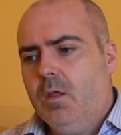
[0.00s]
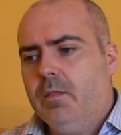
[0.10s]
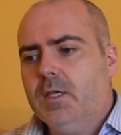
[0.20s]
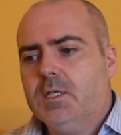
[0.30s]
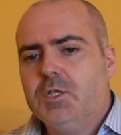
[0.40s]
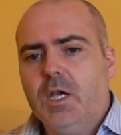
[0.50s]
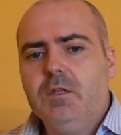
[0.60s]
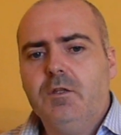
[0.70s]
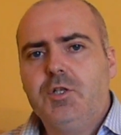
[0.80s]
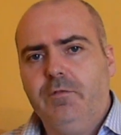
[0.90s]
This
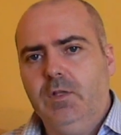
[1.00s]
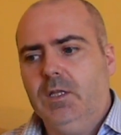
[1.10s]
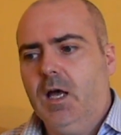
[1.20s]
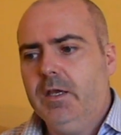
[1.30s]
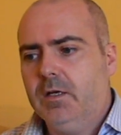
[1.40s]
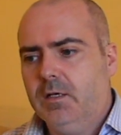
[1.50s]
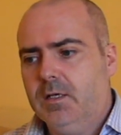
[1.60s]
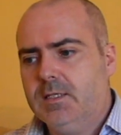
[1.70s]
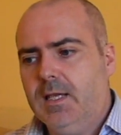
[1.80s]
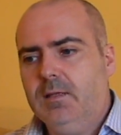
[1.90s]
agenda-driven liar
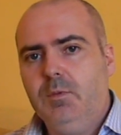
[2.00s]
said